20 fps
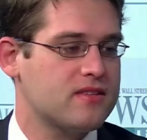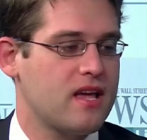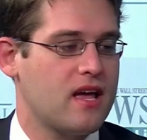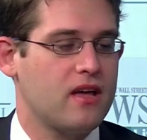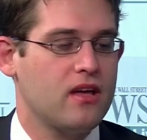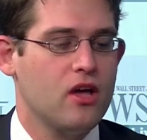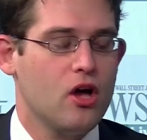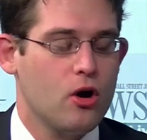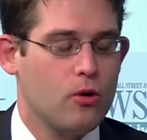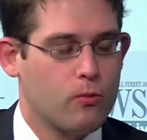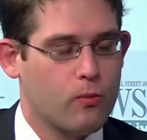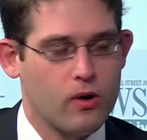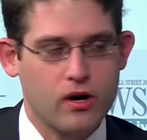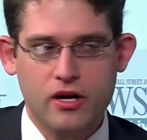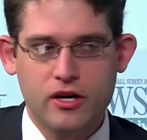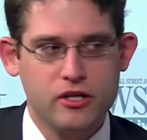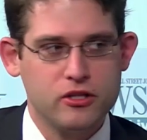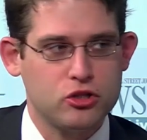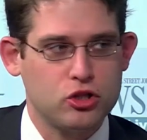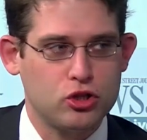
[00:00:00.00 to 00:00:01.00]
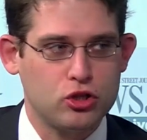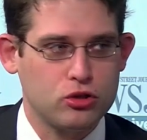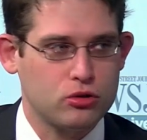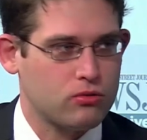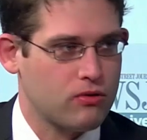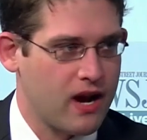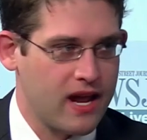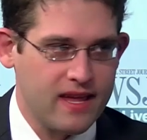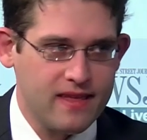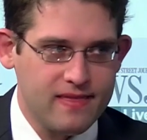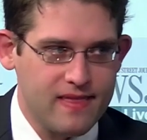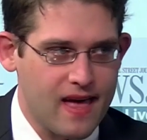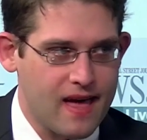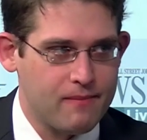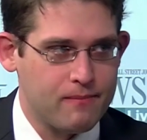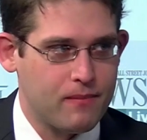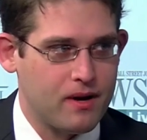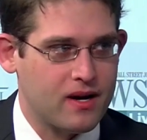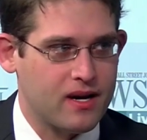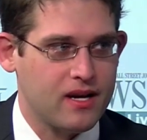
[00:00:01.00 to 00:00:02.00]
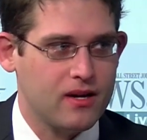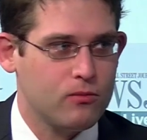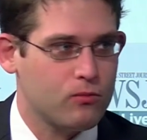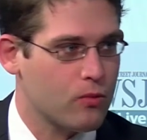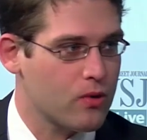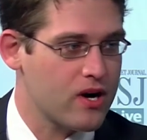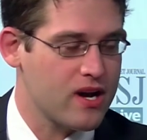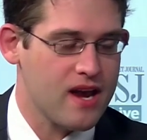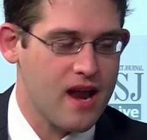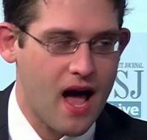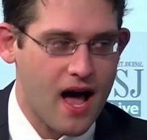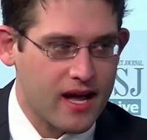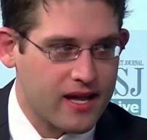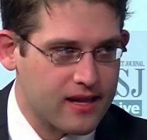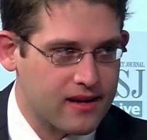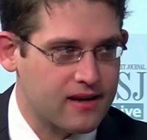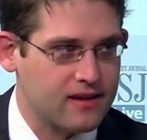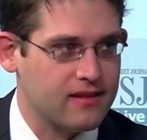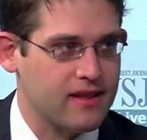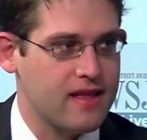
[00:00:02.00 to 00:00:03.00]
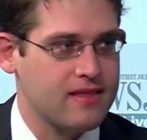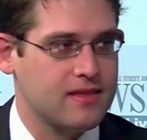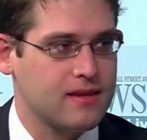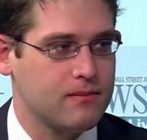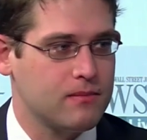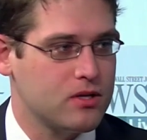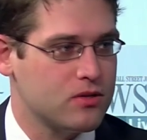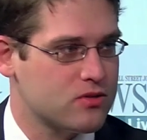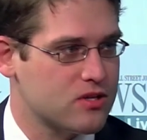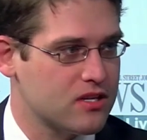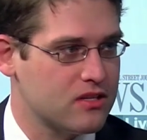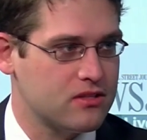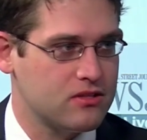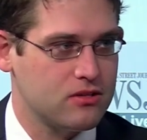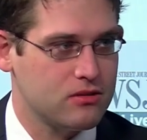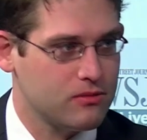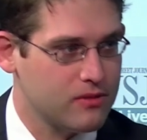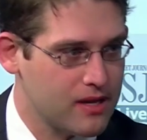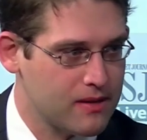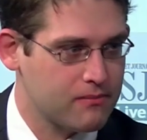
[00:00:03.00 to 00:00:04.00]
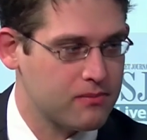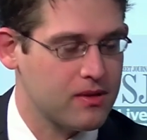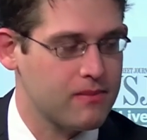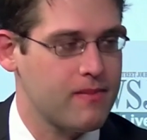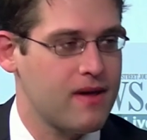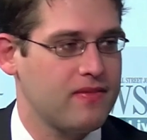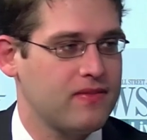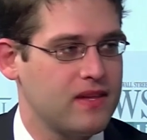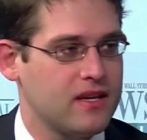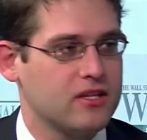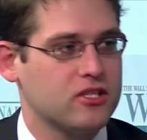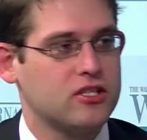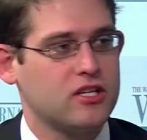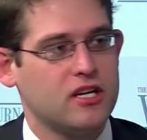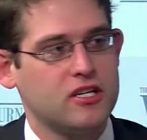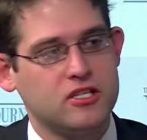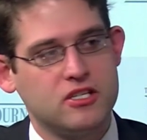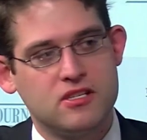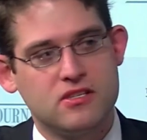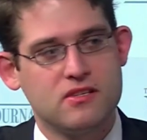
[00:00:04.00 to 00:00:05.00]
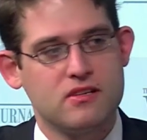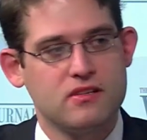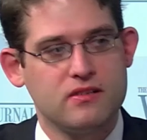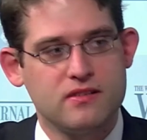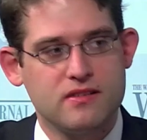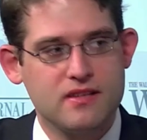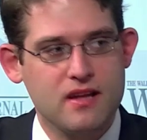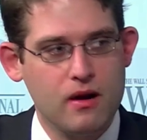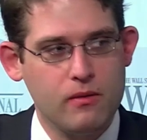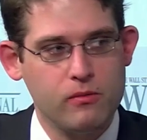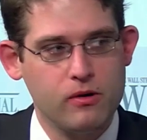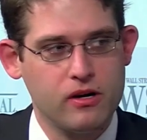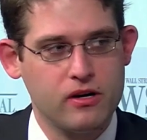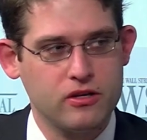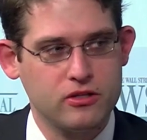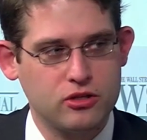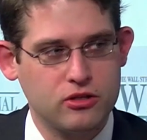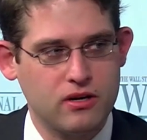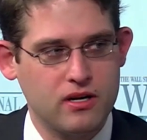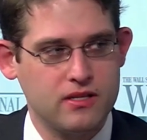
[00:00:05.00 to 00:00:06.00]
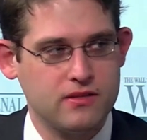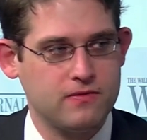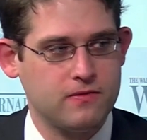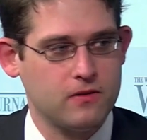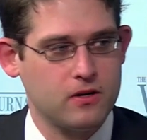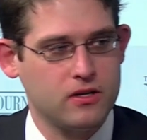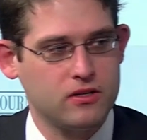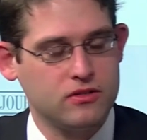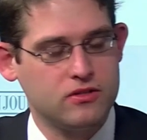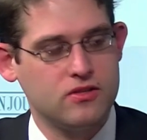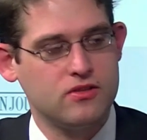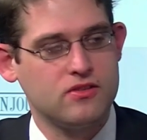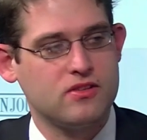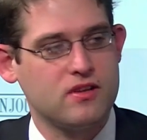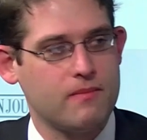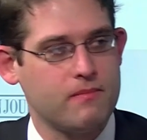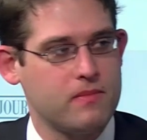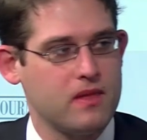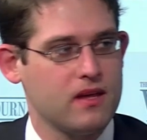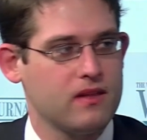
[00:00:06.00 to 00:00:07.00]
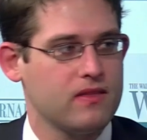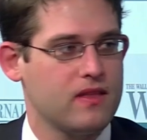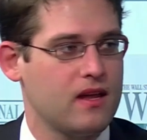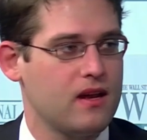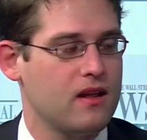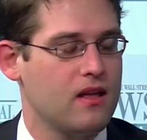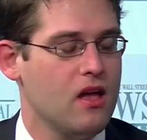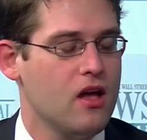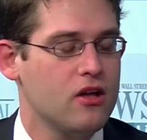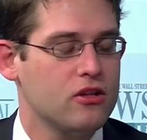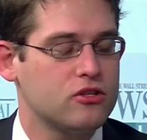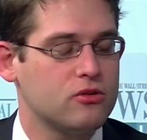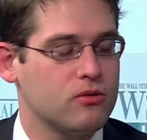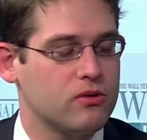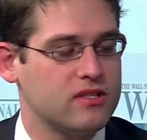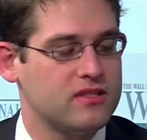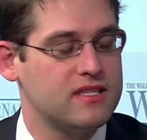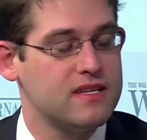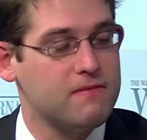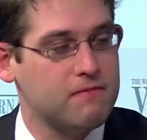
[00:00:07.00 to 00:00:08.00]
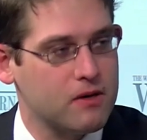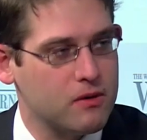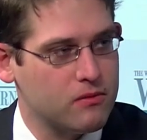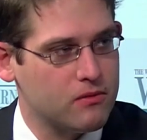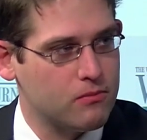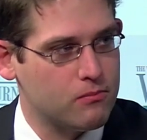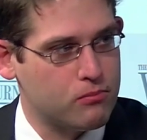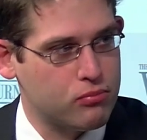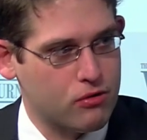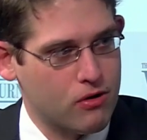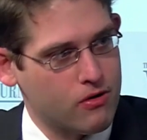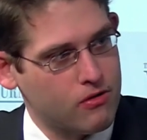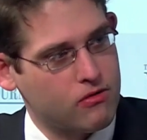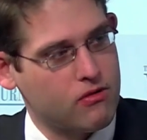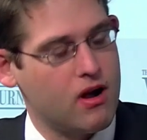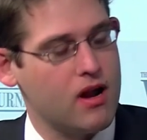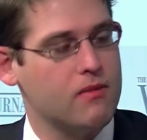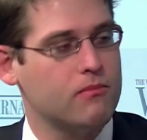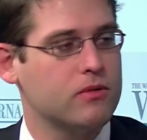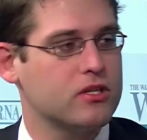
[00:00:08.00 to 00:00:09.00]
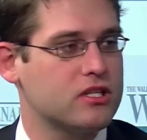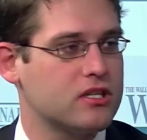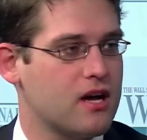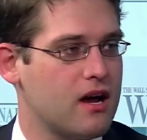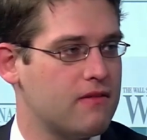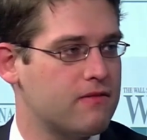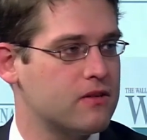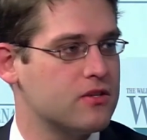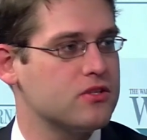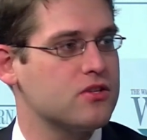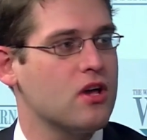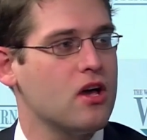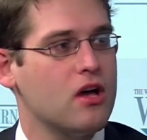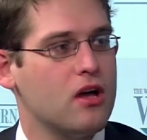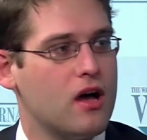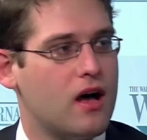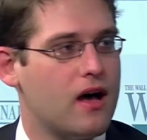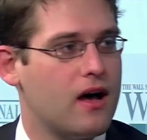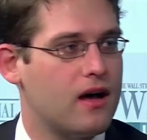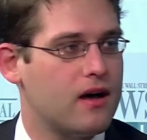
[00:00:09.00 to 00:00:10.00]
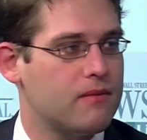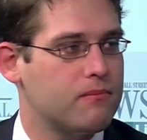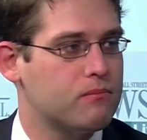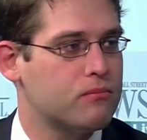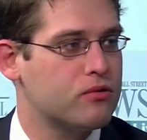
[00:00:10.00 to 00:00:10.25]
say, we're going to drain that money. We're not going to let them use it to implement the exchanges. And instead, we're going to transfer it to something that, to a different program, which covers uh,